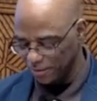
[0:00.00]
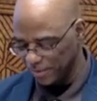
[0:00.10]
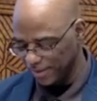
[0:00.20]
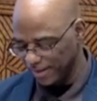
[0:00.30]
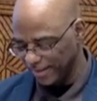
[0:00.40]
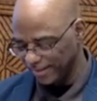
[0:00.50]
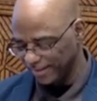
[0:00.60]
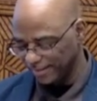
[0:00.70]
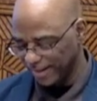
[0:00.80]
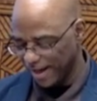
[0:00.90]
that this is
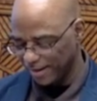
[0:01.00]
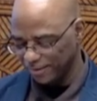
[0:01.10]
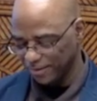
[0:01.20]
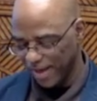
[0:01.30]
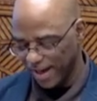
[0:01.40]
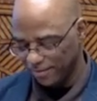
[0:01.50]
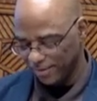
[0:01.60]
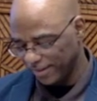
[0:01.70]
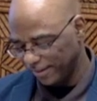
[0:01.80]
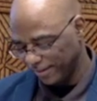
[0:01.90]
a house of
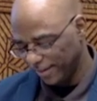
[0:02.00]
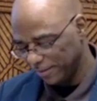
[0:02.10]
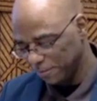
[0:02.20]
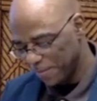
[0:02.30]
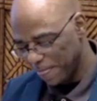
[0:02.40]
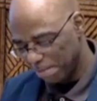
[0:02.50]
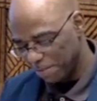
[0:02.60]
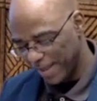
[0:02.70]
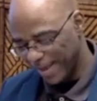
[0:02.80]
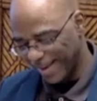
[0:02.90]
advocacy,
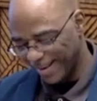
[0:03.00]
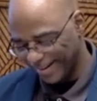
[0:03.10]
and